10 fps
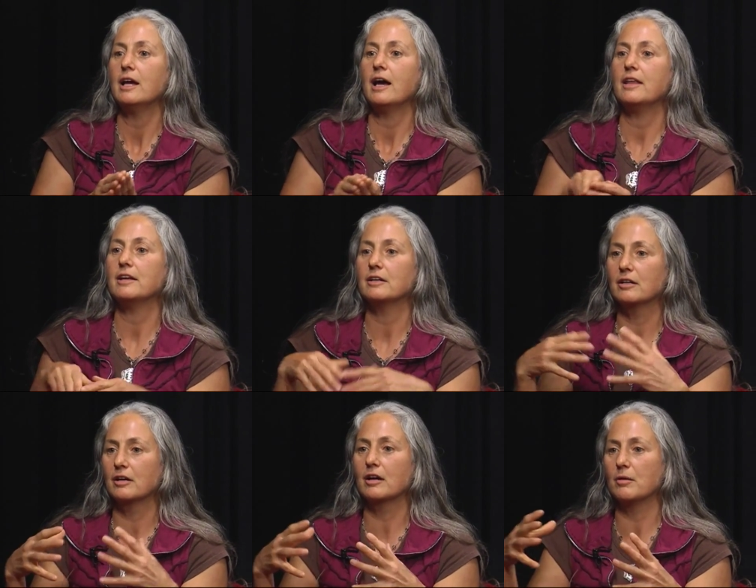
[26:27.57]
and then
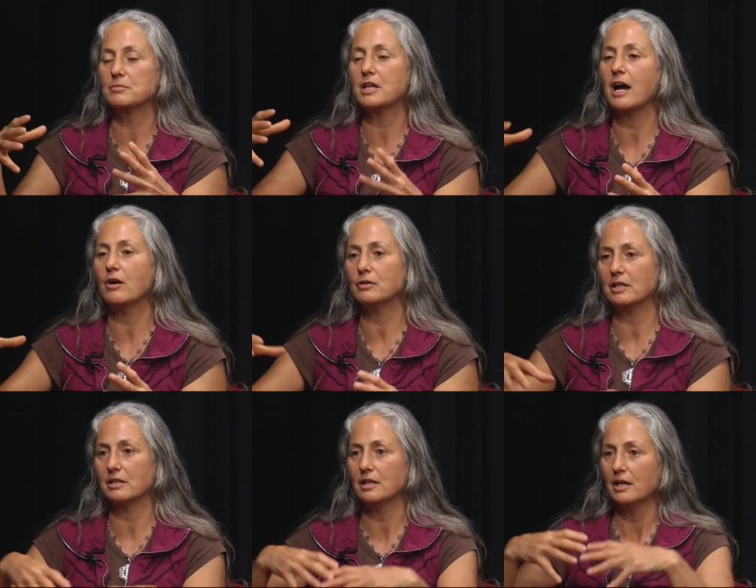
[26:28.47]
it comes out
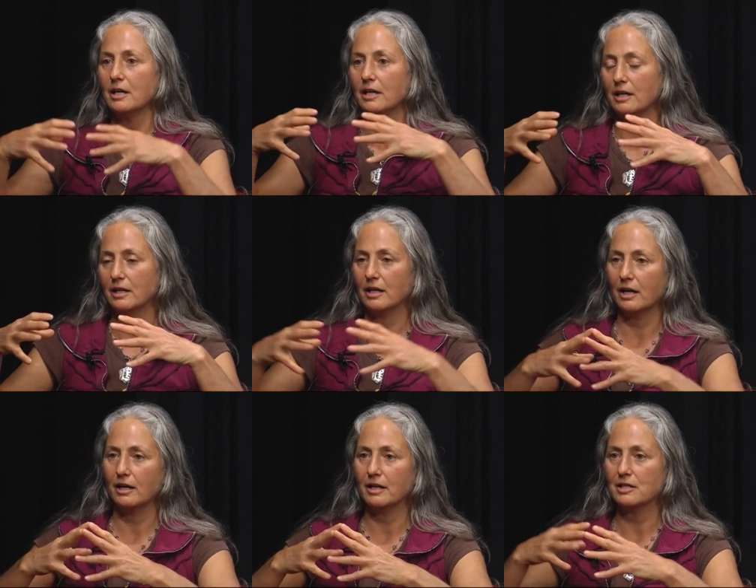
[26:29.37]
and
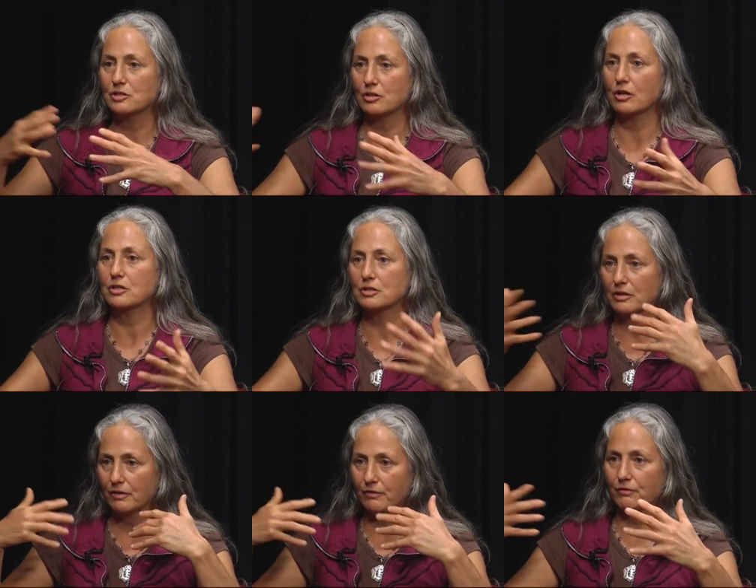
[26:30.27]
it starts
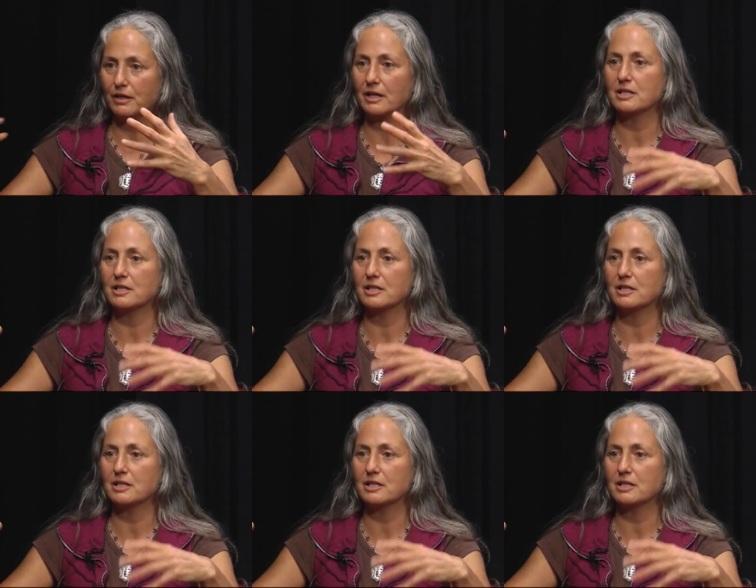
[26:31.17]
feeding